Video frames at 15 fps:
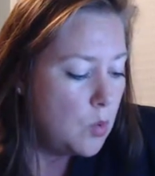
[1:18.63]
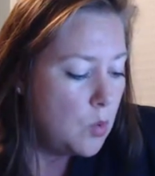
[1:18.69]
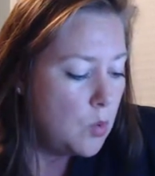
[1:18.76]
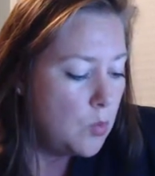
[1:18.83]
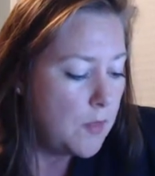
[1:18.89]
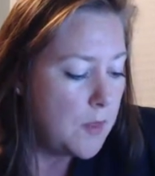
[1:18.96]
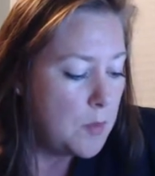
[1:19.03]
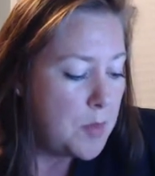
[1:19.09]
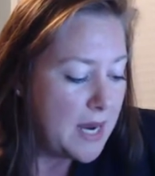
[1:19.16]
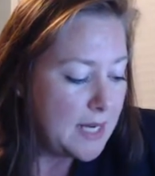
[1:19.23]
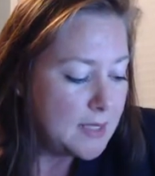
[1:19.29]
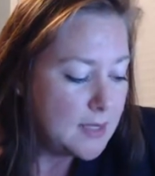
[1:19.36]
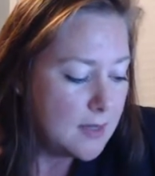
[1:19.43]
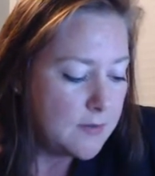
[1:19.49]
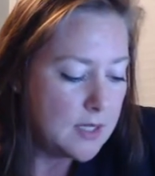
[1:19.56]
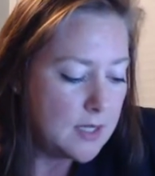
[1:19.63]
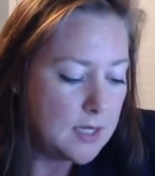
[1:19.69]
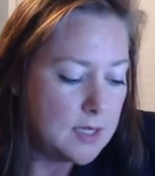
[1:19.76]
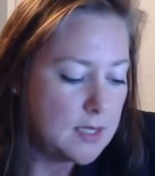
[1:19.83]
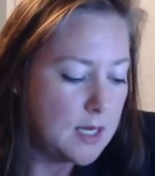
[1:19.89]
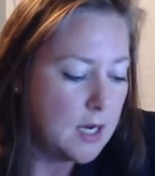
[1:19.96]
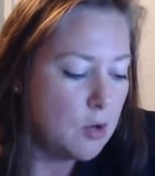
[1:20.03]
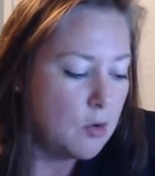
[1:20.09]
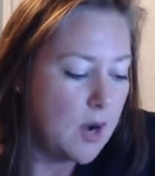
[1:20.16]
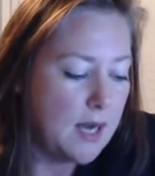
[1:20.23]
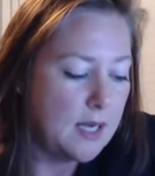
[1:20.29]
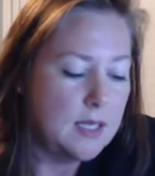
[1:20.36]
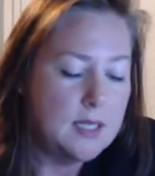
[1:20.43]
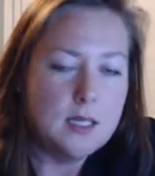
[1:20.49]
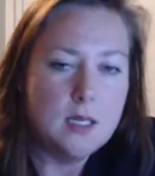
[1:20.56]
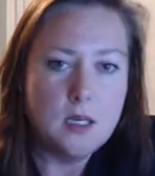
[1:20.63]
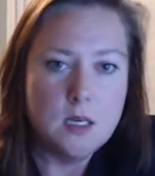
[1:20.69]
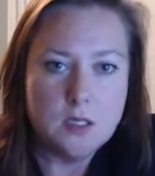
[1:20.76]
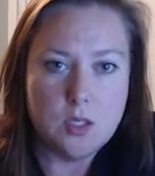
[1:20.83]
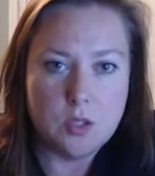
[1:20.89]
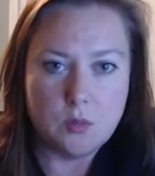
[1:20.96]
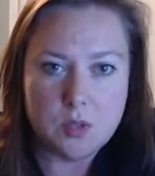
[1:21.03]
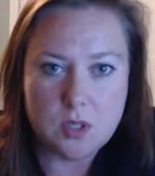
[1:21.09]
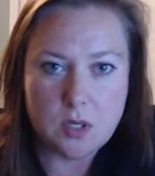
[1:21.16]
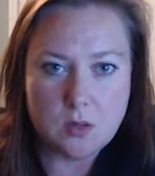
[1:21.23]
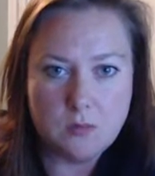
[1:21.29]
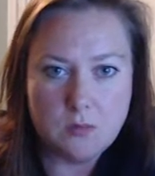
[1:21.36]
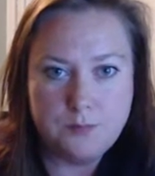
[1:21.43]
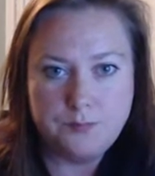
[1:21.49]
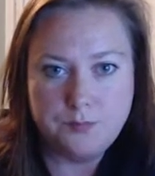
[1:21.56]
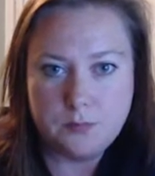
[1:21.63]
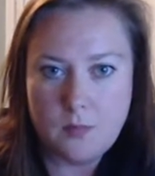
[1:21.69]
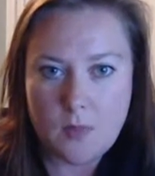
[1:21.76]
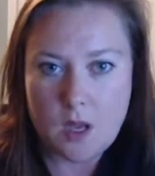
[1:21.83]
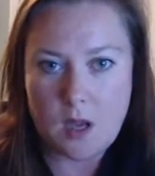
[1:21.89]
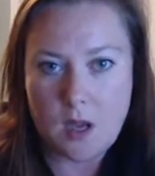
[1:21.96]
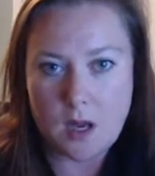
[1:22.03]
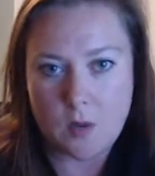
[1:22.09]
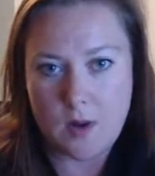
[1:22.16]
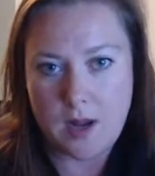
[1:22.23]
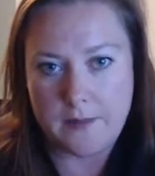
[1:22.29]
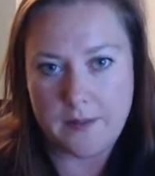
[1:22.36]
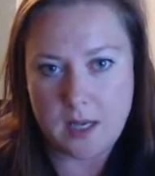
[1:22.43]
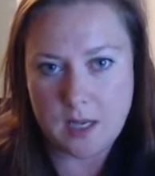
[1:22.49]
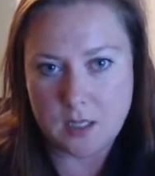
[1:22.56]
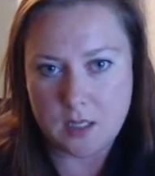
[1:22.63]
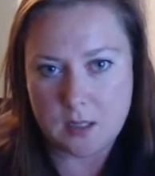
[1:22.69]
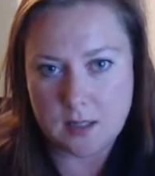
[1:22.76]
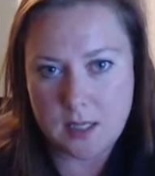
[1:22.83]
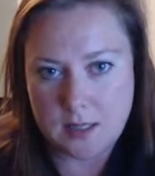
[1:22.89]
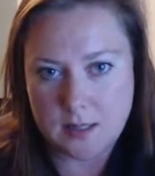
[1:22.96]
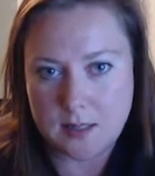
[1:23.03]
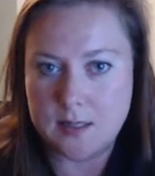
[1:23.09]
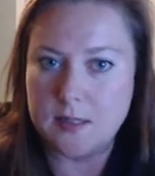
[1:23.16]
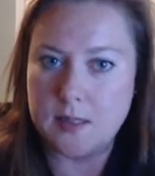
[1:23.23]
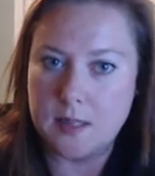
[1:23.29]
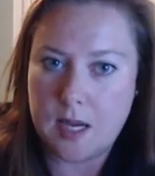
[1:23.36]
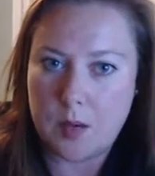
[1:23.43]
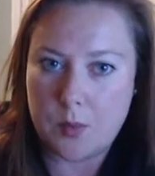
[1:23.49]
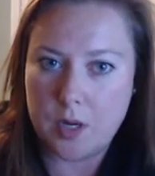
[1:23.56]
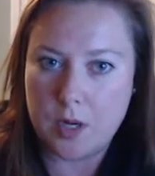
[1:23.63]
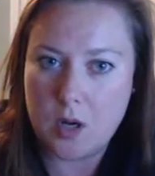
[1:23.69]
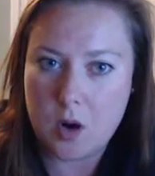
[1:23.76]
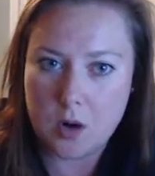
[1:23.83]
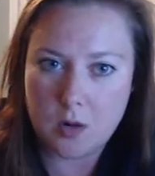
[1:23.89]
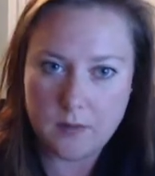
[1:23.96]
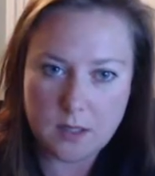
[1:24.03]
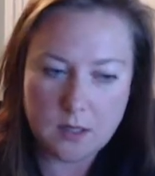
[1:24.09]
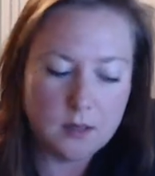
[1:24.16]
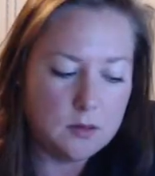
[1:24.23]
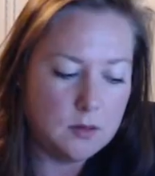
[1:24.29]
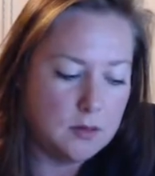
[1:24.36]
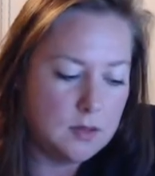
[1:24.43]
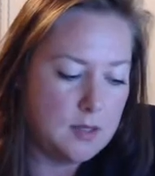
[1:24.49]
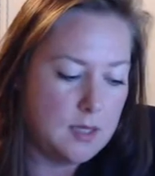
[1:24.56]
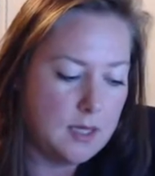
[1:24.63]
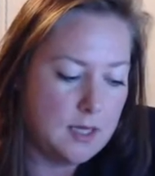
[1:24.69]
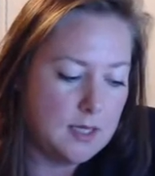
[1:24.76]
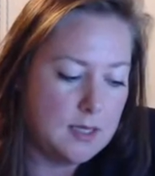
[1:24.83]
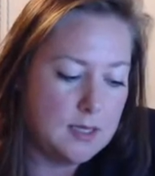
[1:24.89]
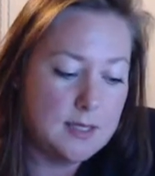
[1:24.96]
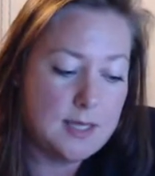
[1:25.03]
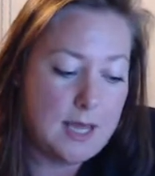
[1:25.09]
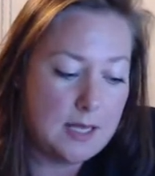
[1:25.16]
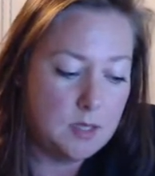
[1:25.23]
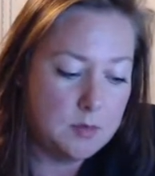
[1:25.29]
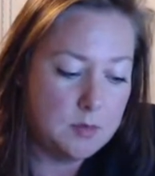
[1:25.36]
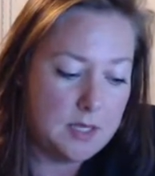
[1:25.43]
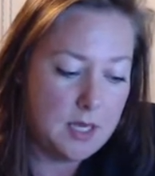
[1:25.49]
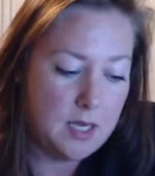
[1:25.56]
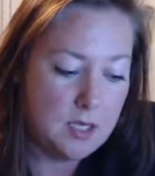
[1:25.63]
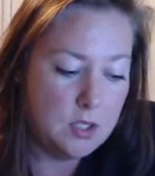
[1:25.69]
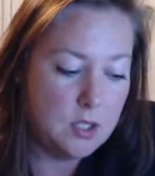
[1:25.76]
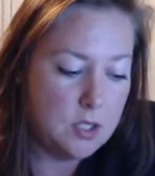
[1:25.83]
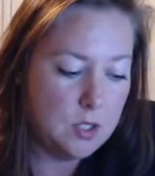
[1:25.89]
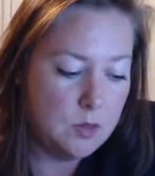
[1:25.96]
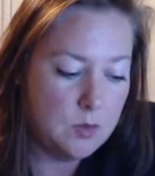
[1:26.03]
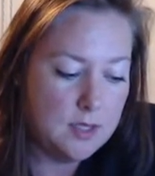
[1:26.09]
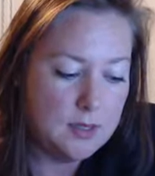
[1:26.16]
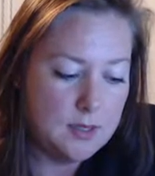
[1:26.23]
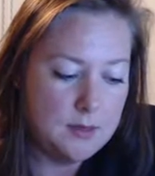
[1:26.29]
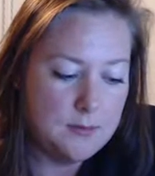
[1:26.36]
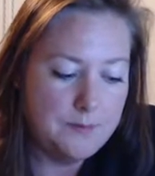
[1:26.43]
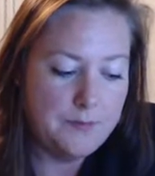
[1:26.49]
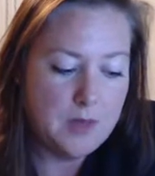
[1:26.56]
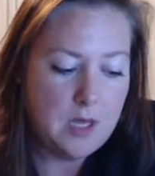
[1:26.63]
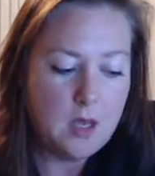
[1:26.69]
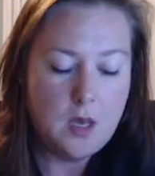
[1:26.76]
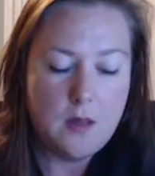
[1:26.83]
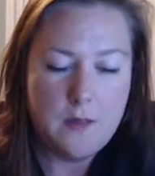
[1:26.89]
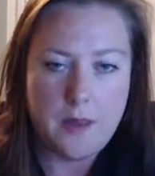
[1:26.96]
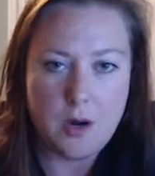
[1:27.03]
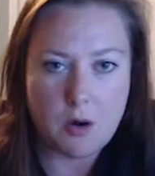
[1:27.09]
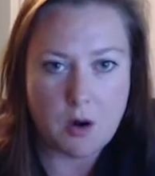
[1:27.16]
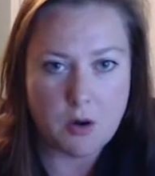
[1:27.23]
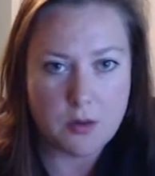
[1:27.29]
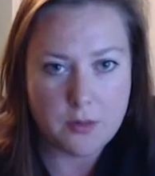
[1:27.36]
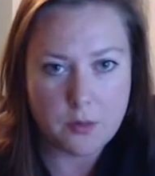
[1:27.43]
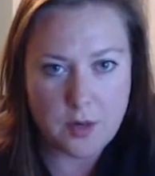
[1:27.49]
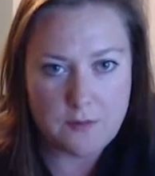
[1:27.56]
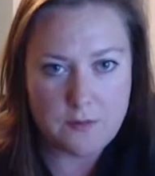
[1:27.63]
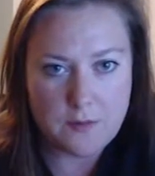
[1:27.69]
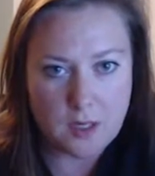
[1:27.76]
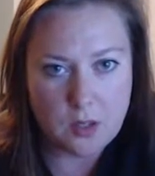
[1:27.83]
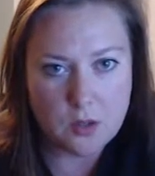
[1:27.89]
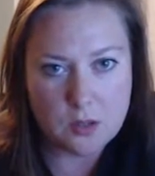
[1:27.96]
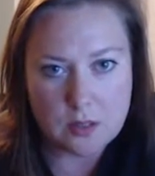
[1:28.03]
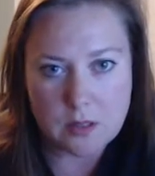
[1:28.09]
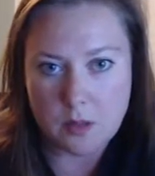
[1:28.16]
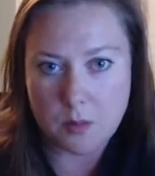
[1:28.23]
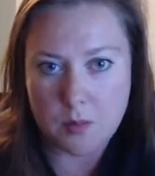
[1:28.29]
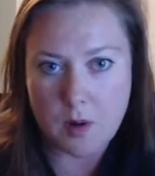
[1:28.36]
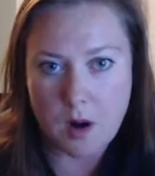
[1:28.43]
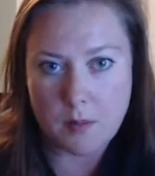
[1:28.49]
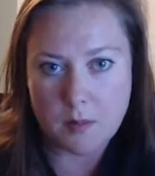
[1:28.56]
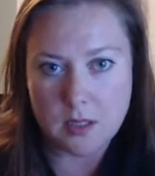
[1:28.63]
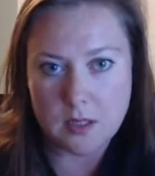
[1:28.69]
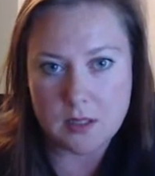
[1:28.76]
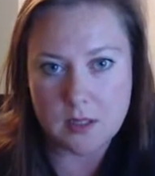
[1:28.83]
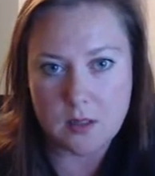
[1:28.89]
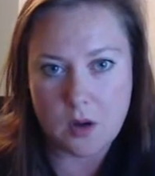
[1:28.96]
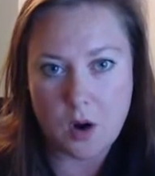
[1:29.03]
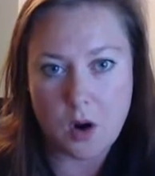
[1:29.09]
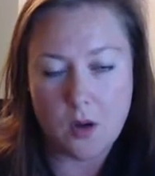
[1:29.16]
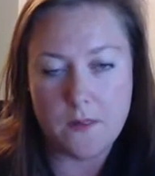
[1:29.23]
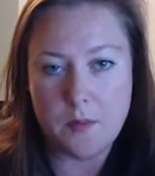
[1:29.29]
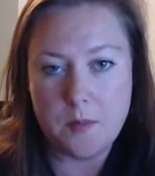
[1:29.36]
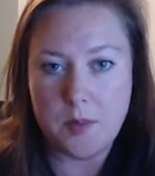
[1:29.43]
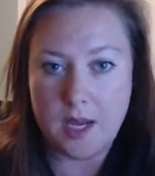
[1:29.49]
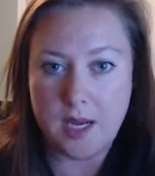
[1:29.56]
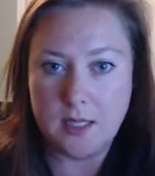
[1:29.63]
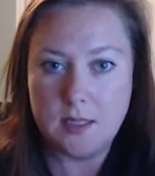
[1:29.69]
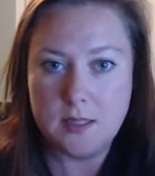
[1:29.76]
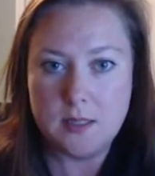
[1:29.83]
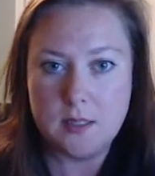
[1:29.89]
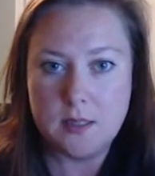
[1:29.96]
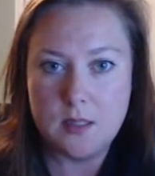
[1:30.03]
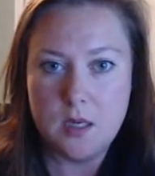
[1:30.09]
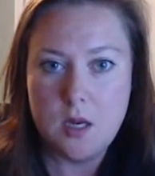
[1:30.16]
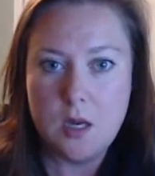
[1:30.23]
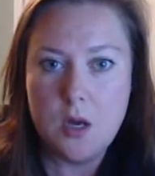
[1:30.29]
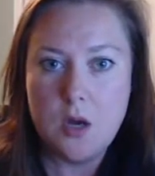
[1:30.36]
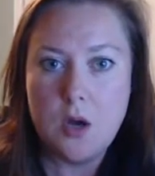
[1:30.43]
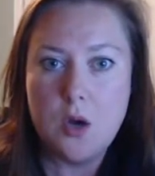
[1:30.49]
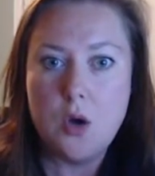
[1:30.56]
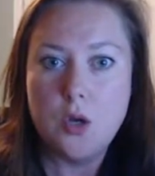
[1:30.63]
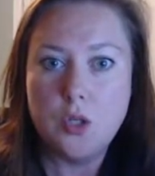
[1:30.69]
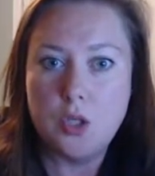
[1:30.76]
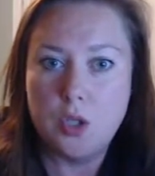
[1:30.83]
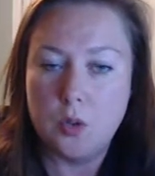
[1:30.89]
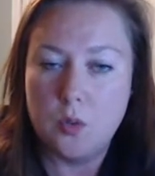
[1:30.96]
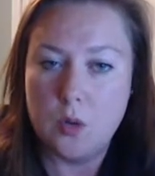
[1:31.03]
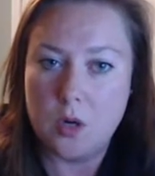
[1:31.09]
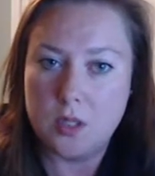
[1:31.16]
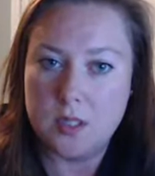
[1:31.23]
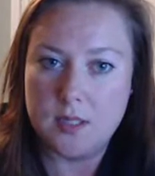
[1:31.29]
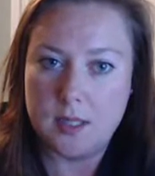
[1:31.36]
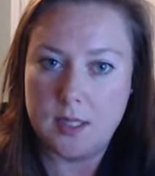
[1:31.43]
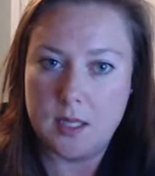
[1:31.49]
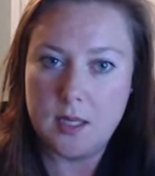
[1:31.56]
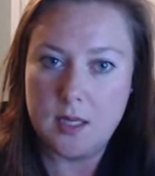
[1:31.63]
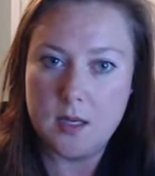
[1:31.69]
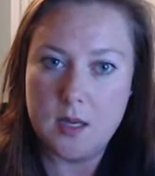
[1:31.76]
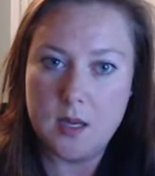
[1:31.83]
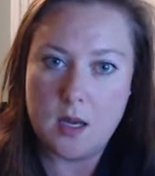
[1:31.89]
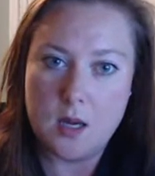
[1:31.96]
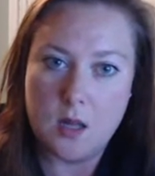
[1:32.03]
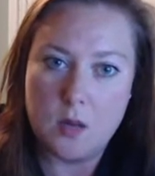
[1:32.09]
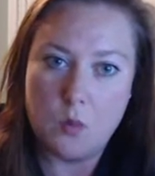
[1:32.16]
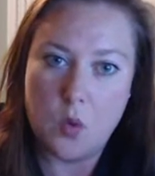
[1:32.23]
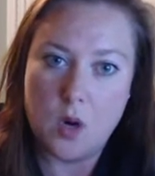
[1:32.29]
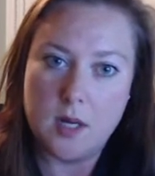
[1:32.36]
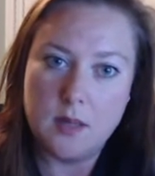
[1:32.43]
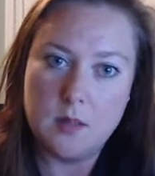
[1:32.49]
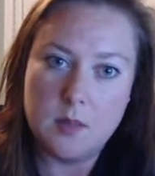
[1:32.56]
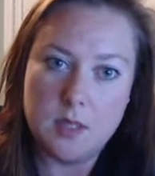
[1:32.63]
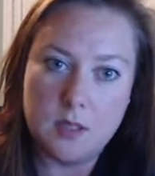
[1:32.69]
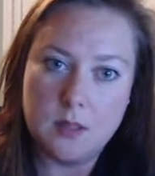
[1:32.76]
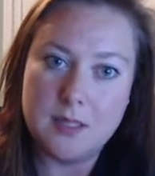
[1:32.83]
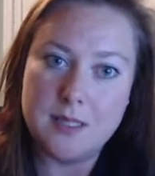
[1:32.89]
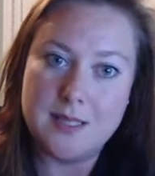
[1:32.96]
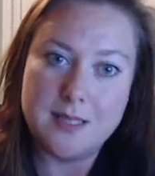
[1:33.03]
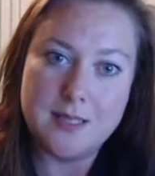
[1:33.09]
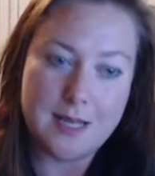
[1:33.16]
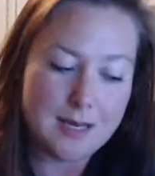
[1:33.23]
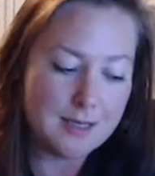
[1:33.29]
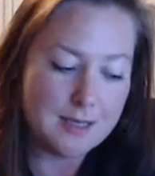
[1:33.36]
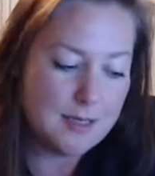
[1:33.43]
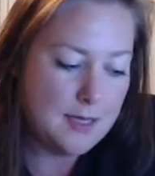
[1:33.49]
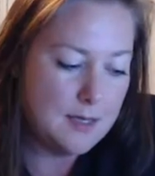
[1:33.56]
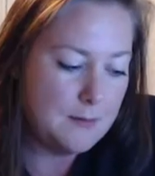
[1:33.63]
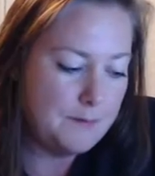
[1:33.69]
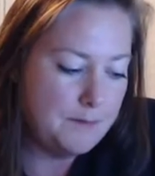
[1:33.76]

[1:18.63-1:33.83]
the base of it is a granite tombstone, and around the edges has this elaborate carving that looks like a scalloped edge to it. There are 3 figures that are prominent on the base. 2 are sitting, and the one in the middle is standing.